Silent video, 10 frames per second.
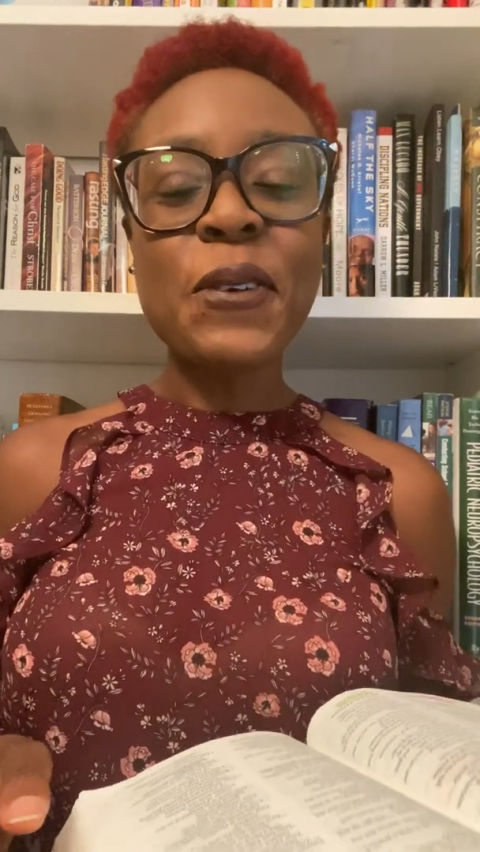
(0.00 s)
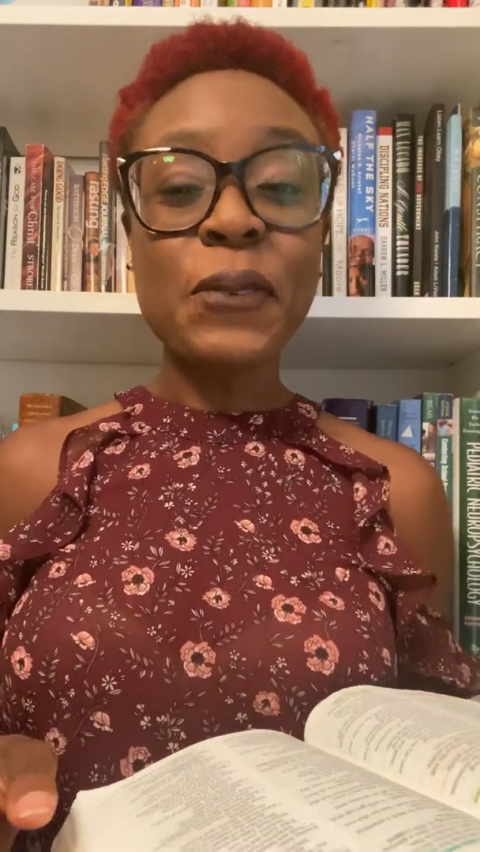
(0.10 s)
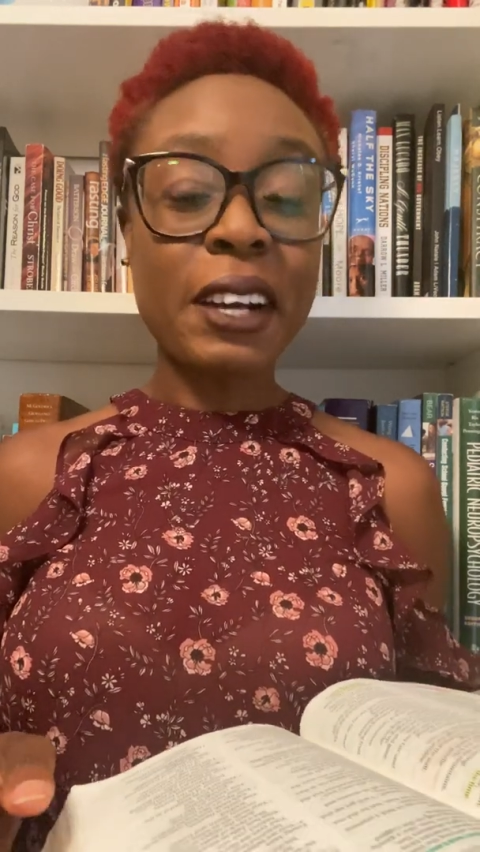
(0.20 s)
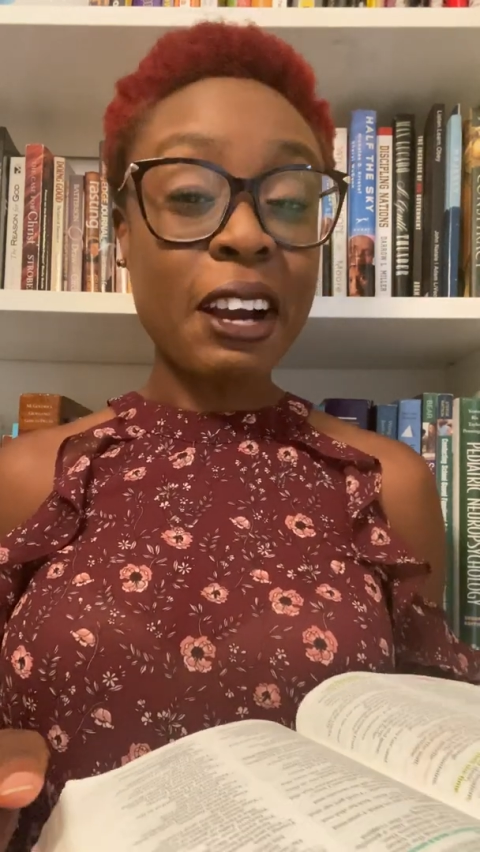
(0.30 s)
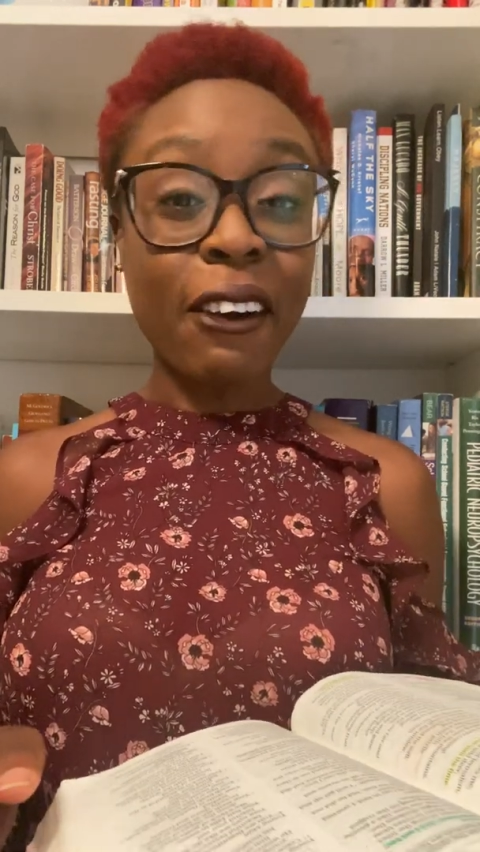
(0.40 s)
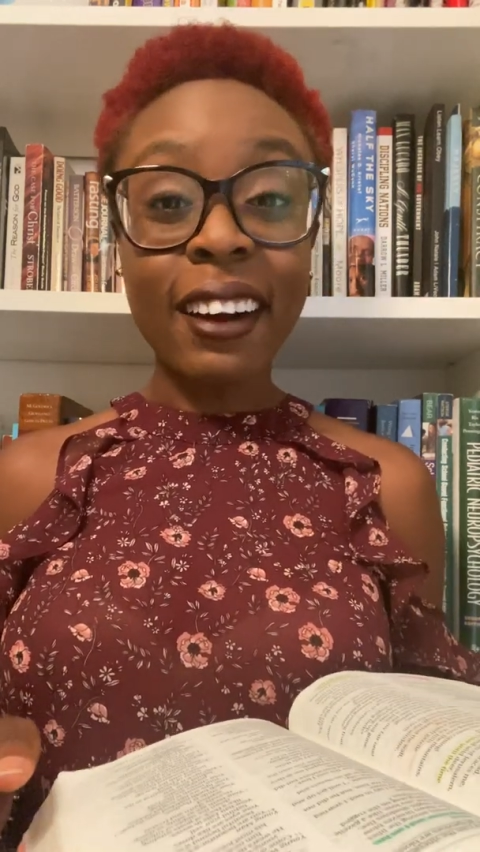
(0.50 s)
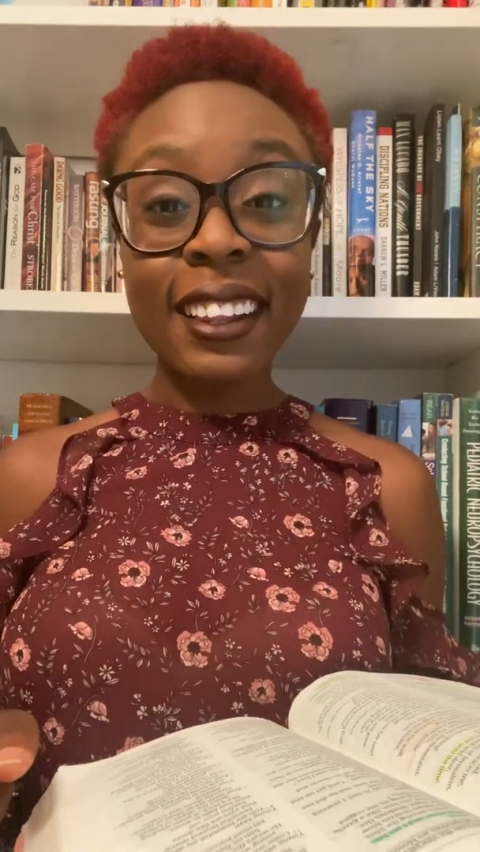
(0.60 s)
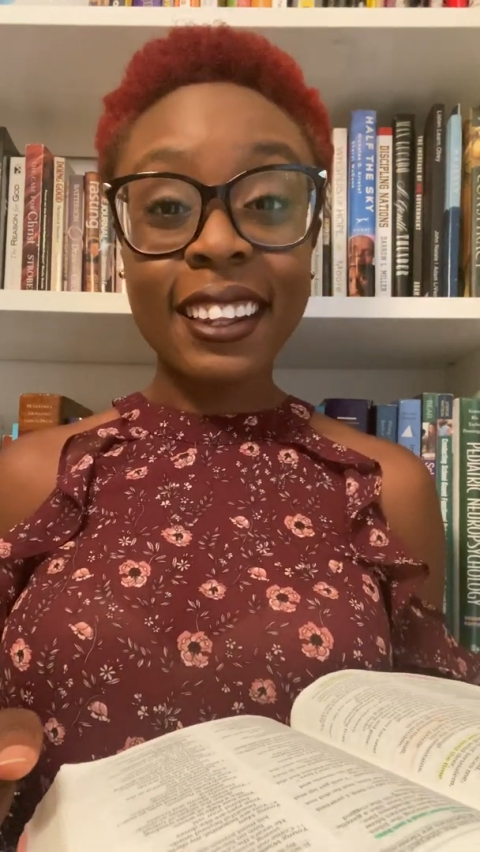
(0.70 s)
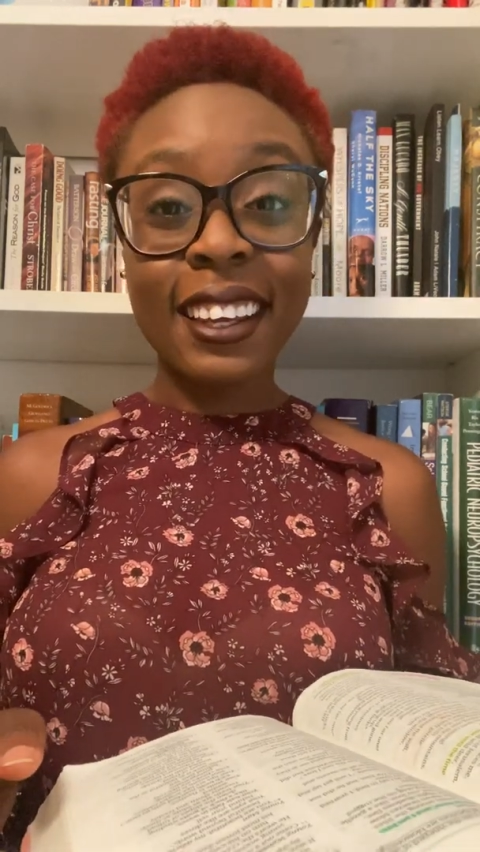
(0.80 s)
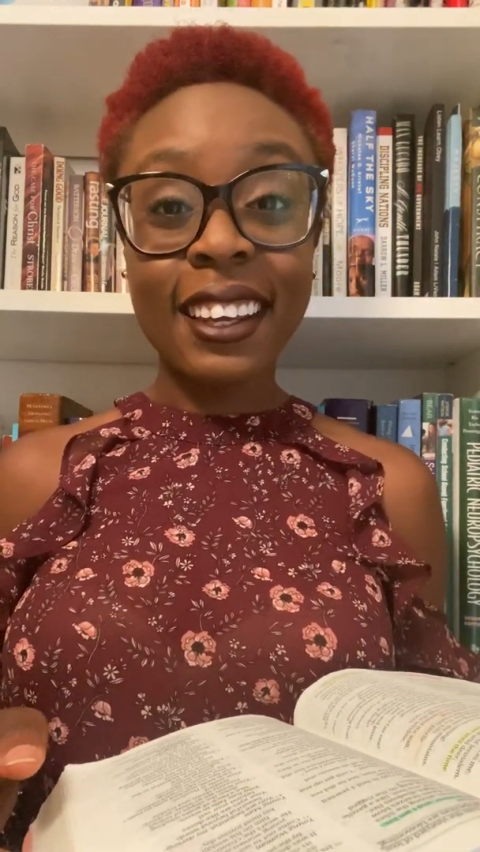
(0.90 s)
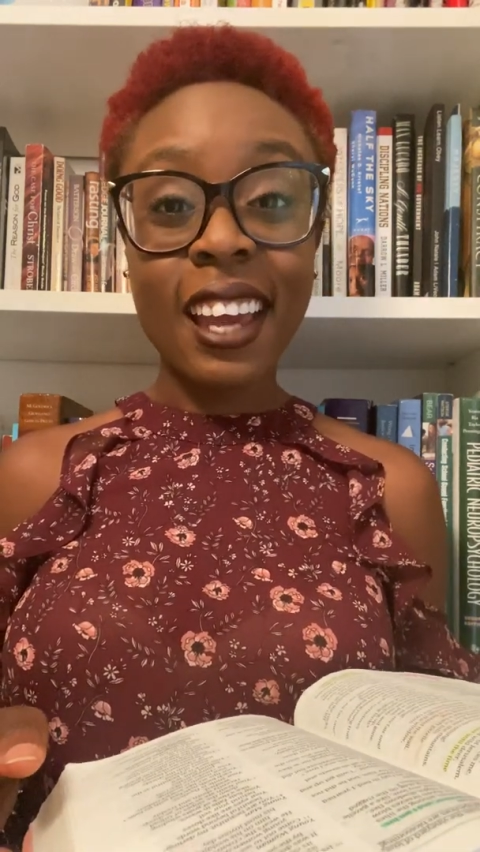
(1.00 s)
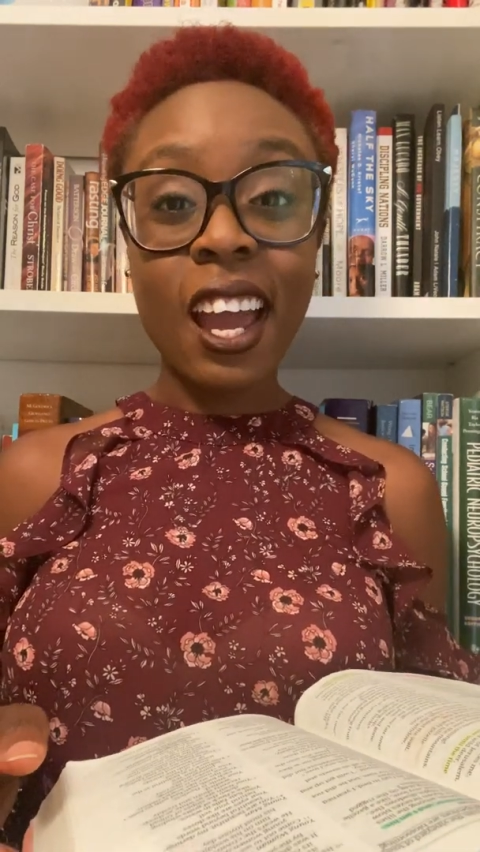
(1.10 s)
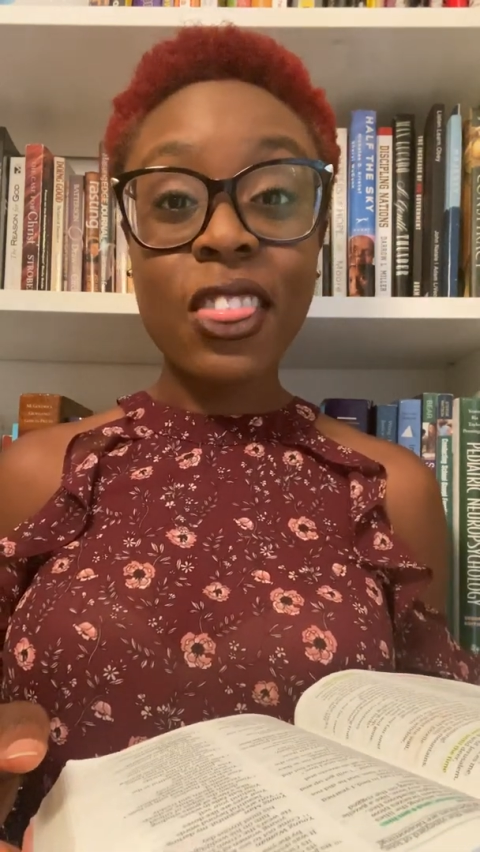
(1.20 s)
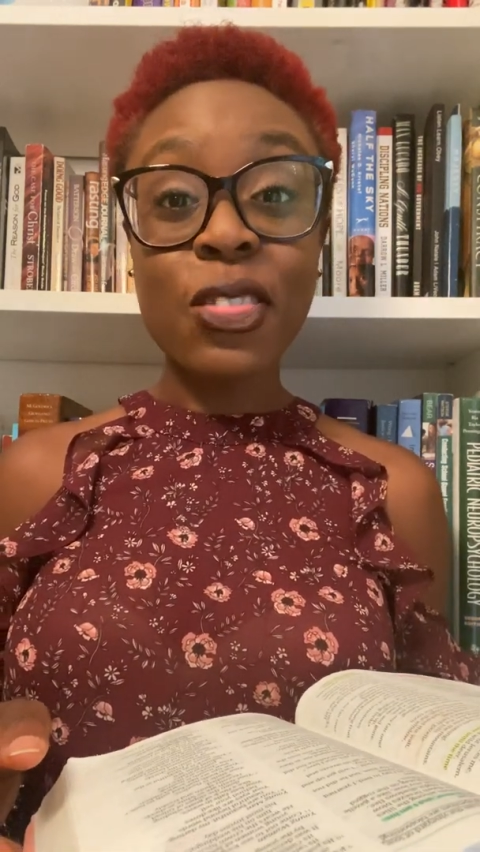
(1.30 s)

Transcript: We're currently